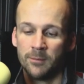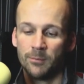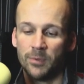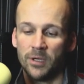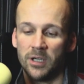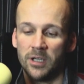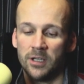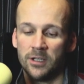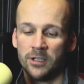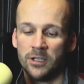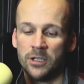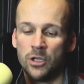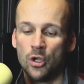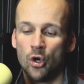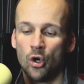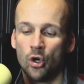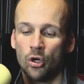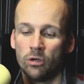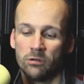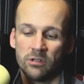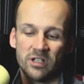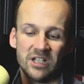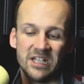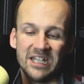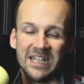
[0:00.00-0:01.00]
but
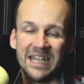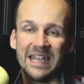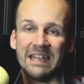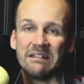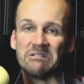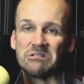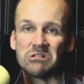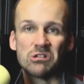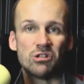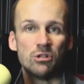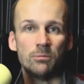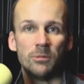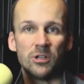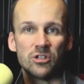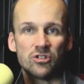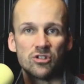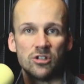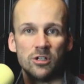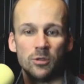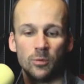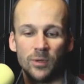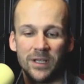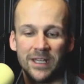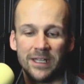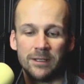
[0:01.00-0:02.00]
not going to get too much
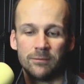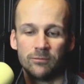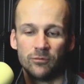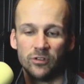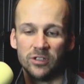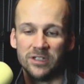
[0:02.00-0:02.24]
in the way.